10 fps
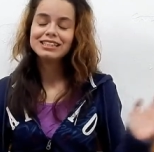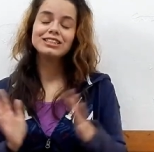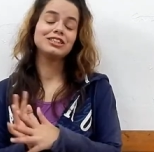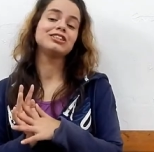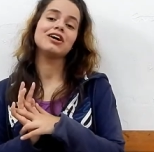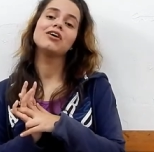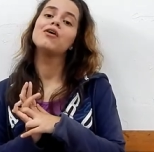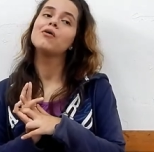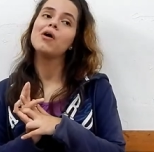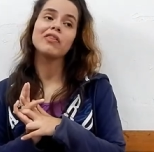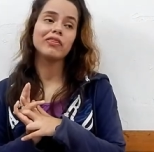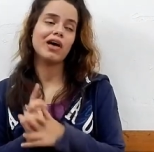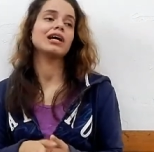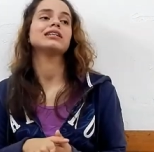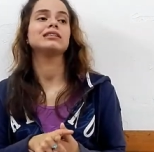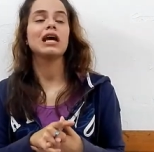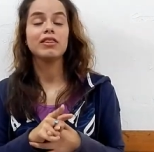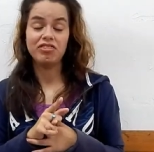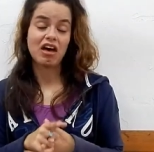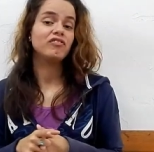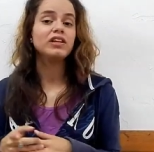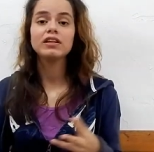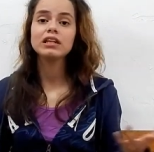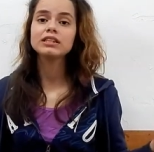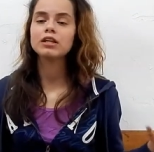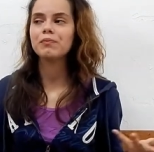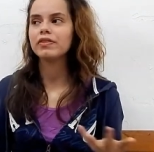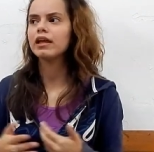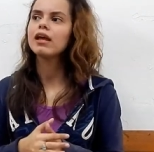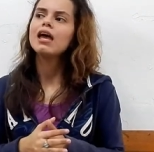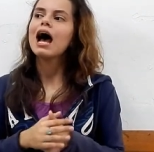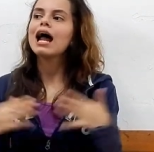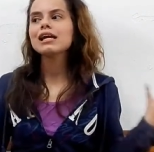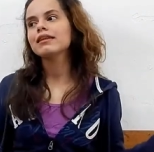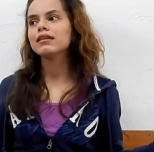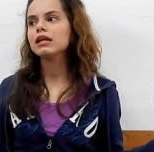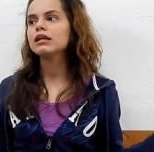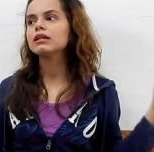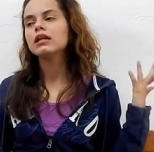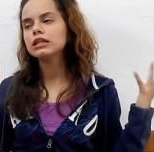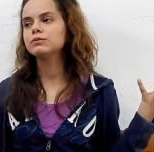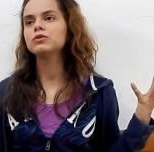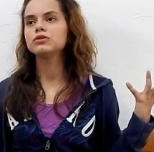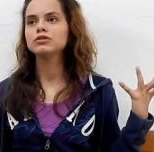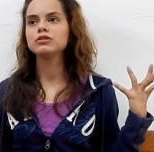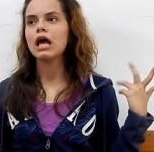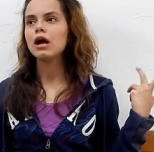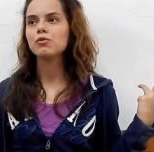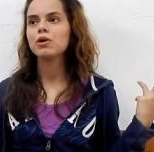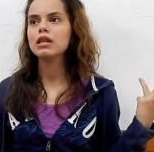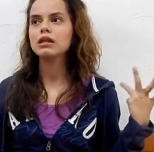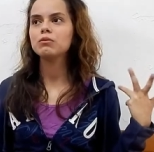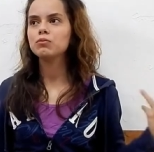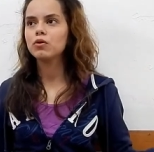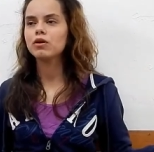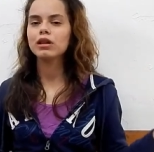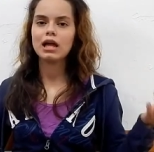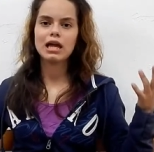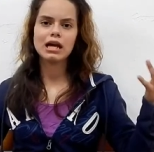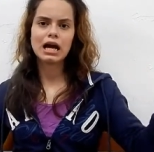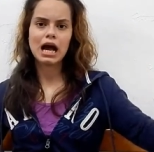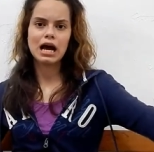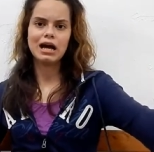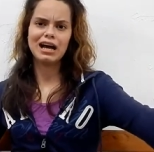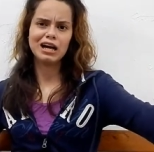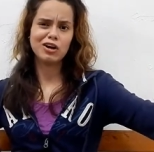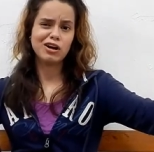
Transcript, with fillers: so that definitely something and i think these books are really more like a